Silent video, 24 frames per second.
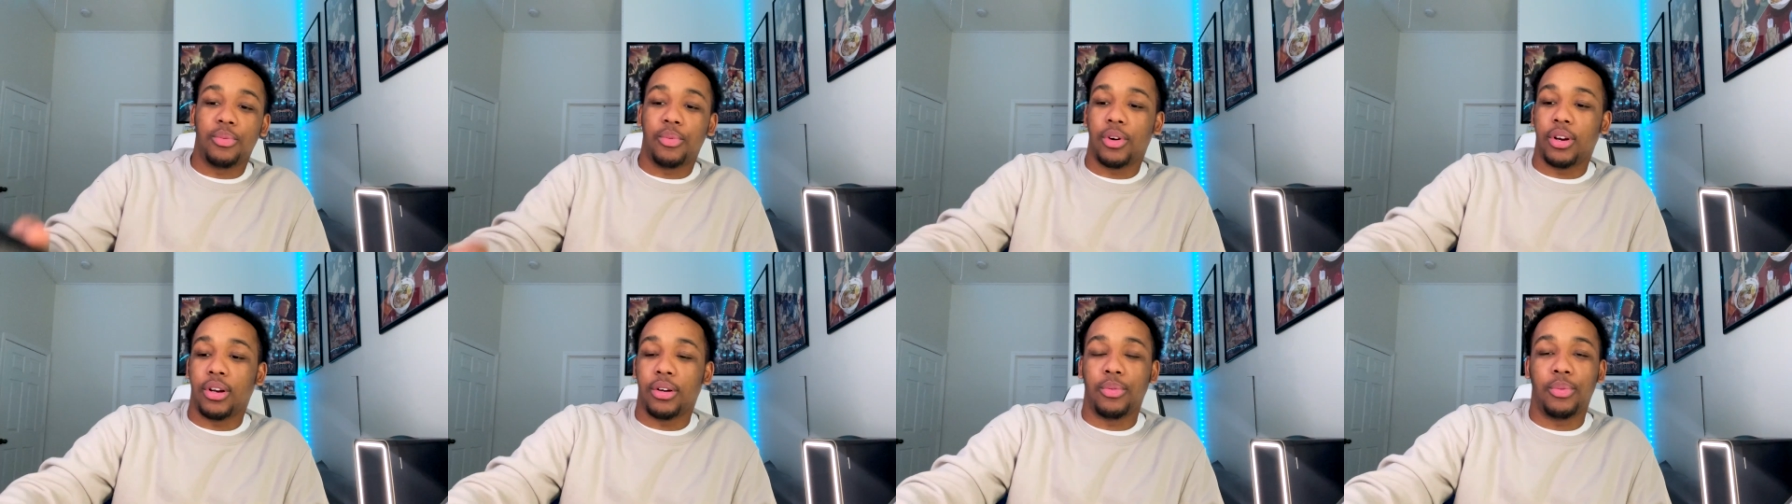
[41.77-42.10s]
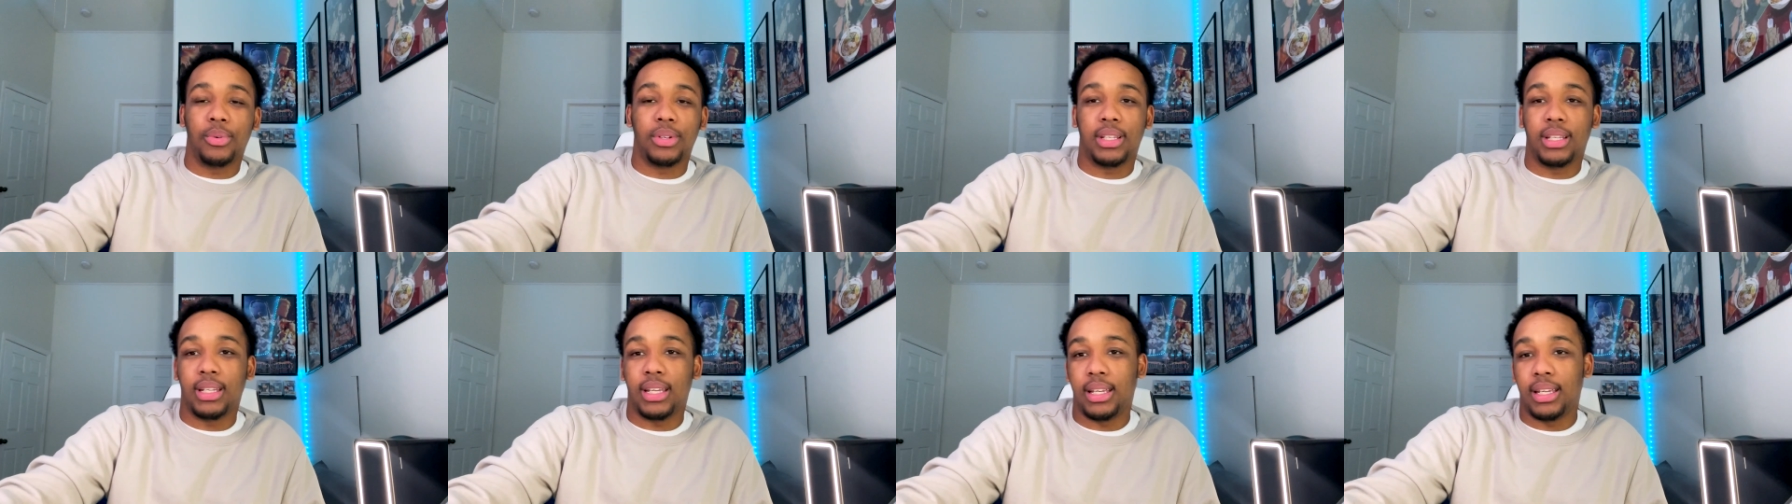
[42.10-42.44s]
work
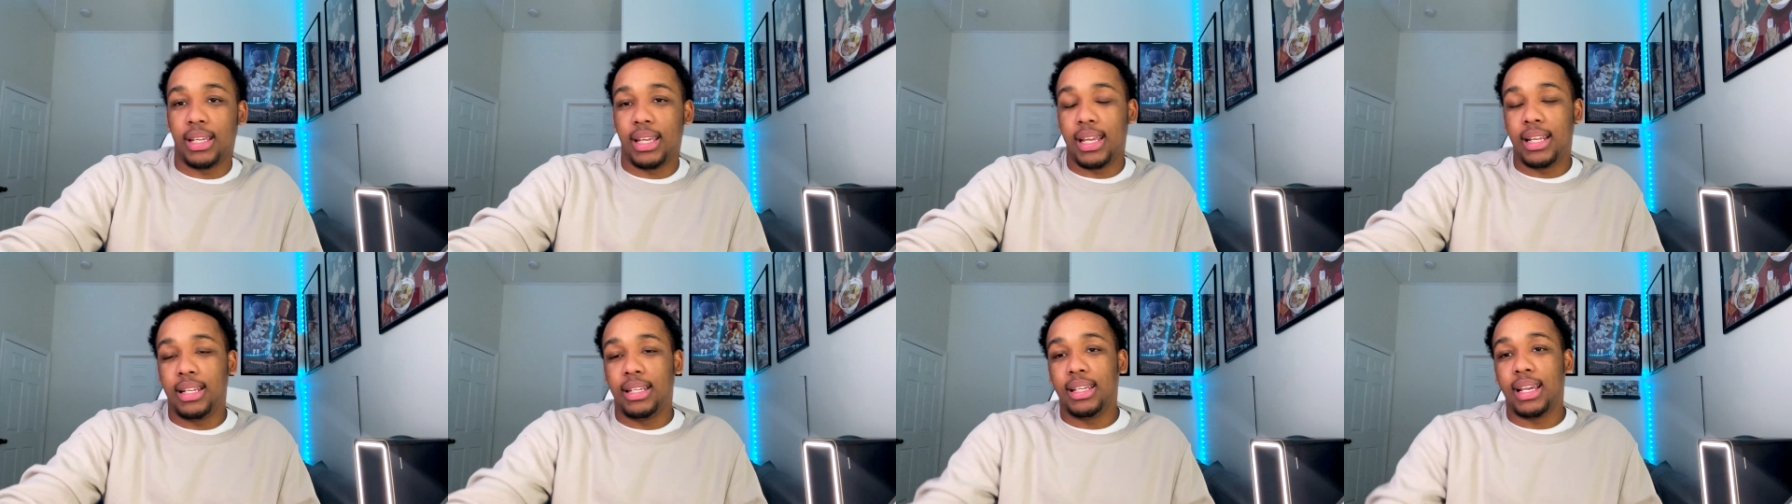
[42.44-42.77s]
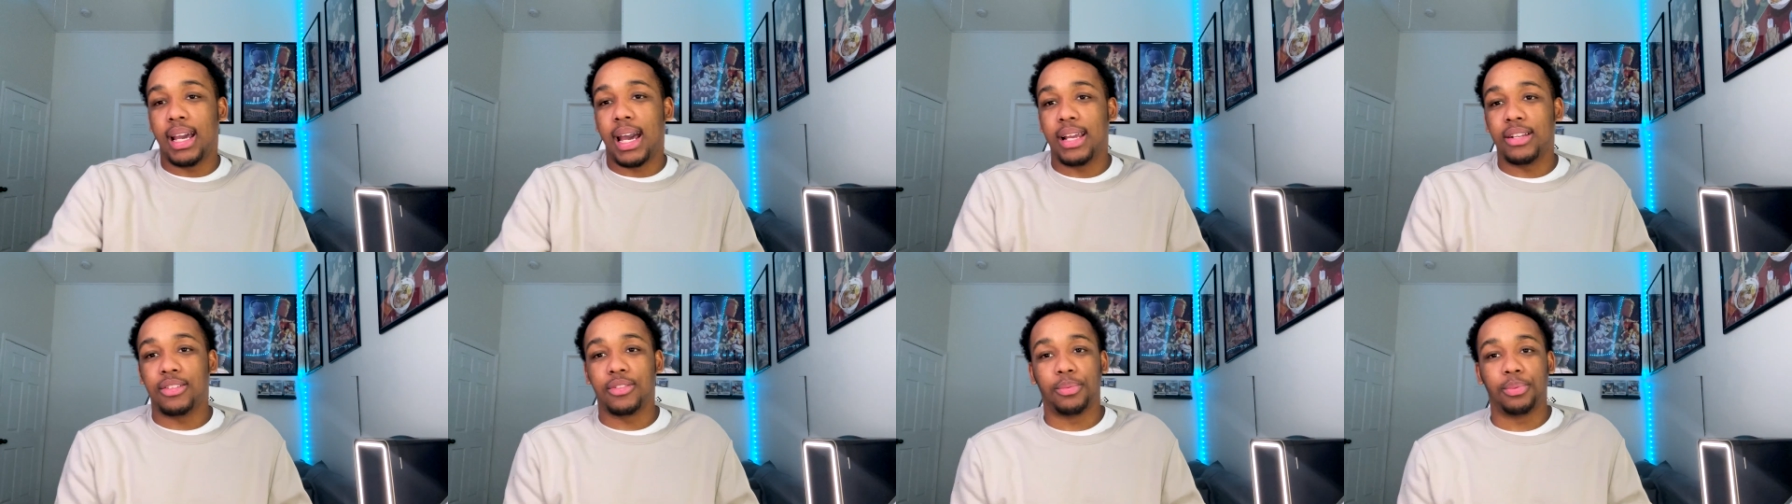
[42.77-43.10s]
with the
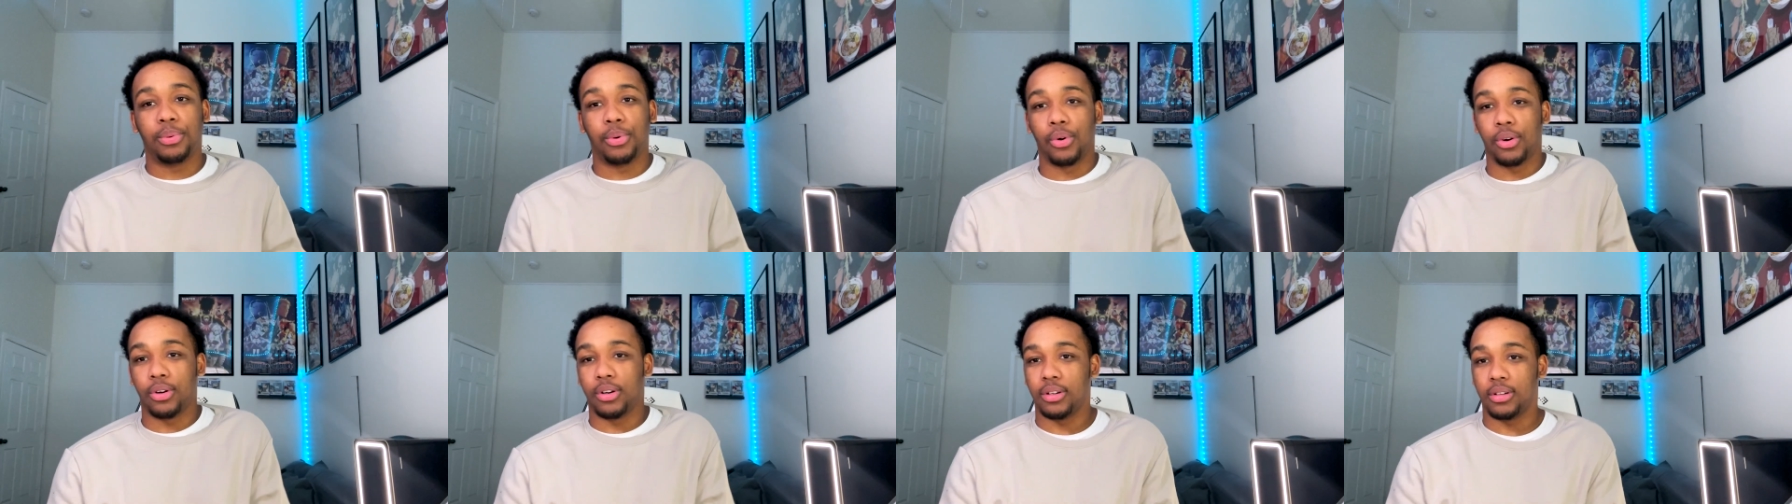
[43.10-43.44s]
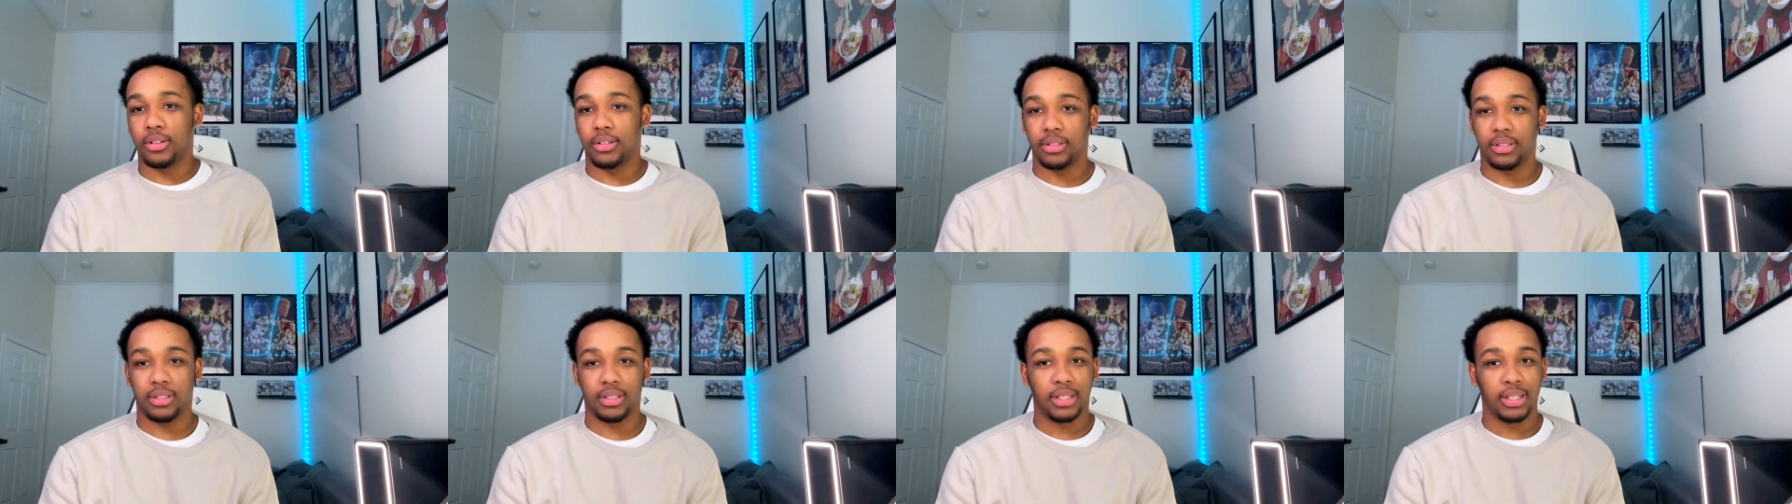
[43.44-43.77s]
NDI
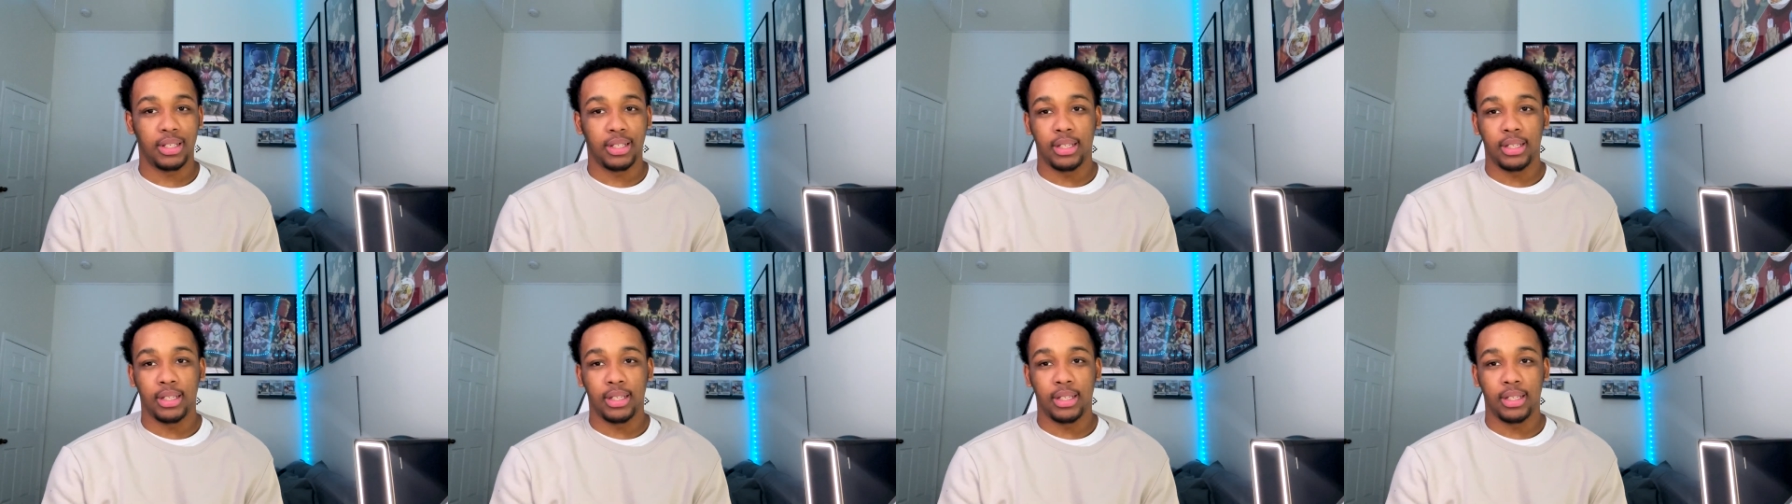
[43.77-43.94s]
supporters.